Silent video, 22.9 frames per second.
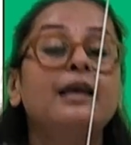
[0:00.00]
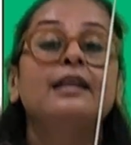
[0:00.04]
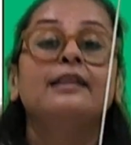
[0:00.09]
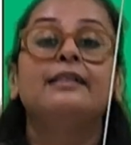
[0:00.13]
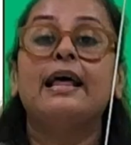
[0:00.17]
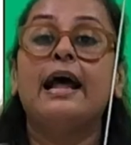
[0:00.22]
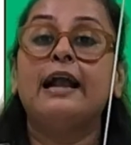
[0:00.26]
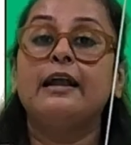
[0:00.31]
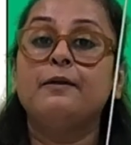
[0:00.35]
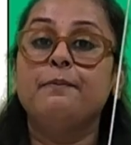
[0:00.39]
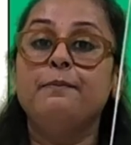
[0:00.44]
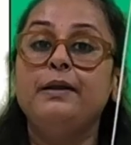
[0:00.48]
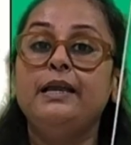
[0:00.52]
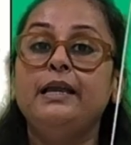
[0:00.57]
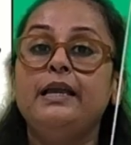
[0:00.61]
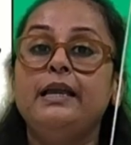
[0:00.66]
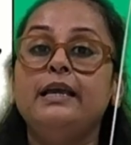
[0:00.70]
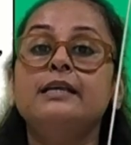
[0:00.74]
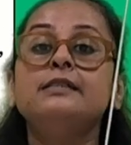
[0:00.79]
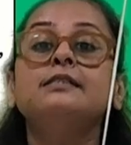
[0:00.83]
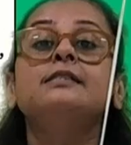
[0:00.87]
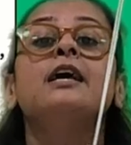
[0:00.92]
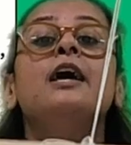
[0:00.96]
that
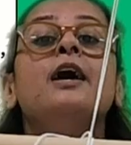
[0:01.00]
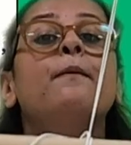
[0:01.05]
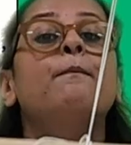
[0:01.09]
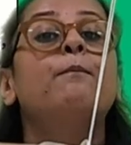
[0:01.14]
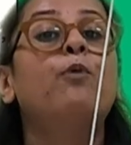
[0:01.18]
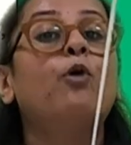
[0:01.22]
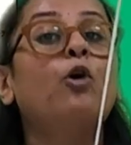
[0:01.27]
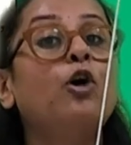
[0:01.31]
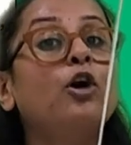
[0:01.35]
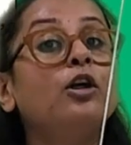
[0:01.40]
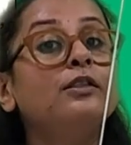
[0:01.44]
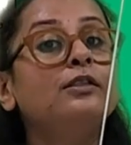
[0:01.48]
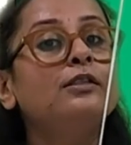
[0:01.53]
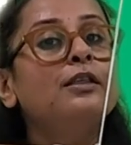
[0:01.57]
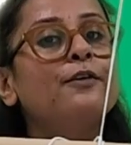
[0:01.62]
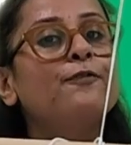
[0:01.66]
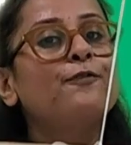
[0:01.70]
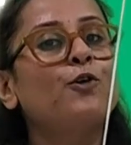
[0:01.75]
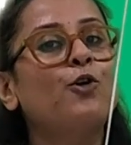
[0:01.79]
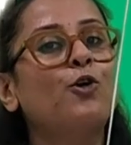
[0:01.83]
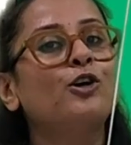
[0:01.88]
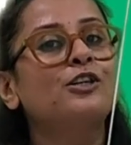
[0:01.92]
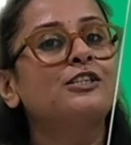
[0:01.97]
means both the
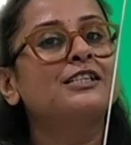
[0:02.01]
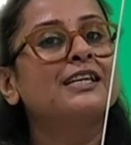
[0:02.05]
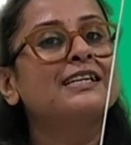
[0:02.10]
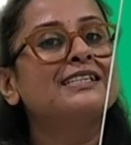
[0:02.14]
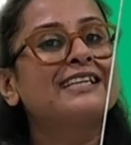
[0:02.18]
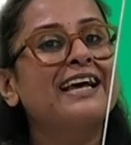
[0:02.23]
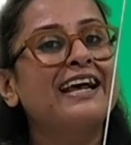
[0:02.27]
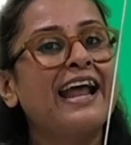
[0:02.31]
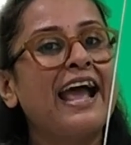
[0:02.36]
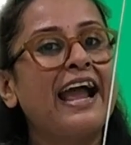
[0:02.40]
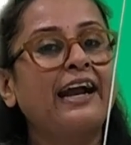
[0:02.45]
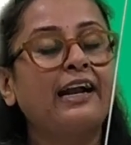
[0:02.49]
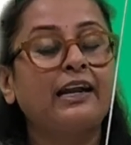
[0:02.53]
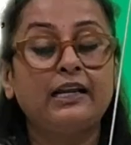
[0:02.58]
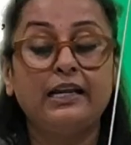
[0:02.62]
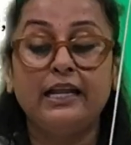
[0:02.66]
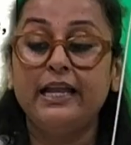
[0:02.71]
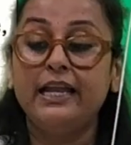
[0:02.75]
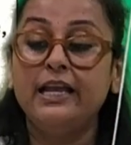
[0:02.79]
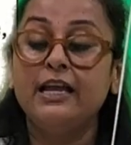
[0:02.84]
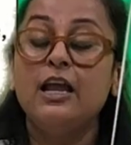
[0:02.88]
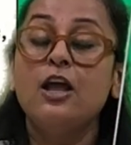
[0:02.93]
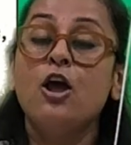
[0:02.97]
forces are
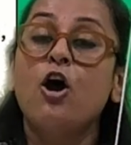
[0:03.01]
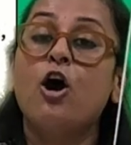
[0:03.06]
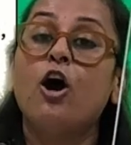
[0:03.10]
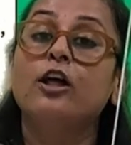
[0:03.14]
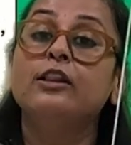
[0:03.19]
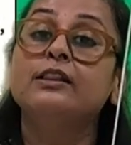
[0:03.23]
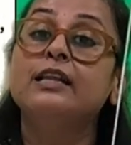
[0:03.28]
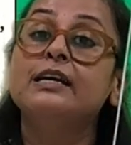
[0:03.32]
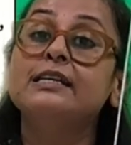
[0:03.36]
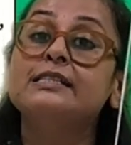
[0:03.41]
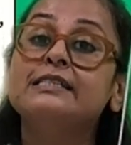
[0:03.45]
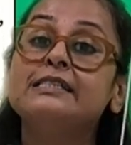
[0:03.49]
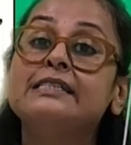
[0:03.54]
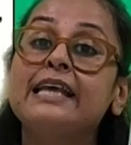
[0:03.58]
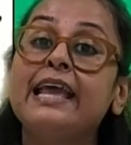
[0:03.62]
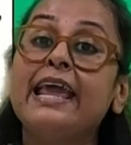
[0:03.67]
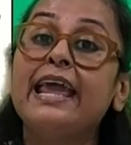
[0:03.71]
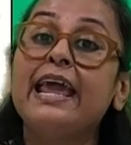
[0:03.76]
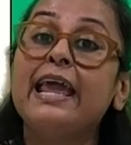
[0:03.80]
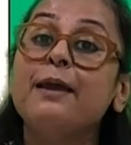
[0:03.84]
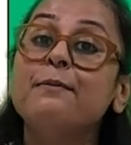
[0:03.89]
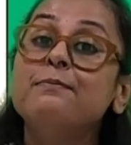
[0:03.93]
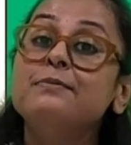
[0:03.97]
acting on the
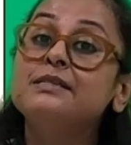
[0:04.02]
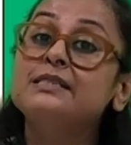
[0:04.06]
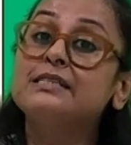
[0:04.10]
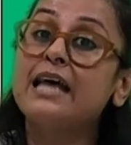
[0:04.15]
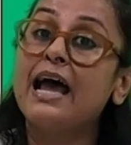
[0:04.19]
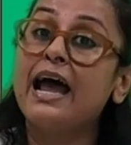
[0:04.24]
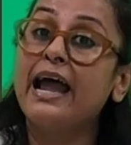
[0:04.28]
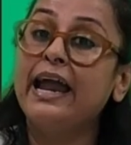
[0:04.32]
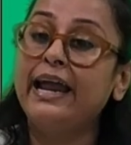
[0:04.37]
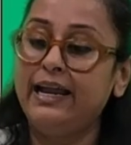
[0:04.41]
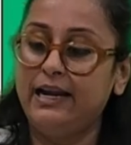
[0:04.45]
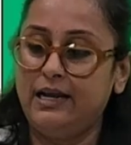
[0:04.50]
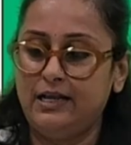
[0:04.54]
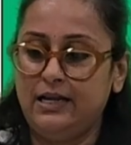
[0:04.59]
same side.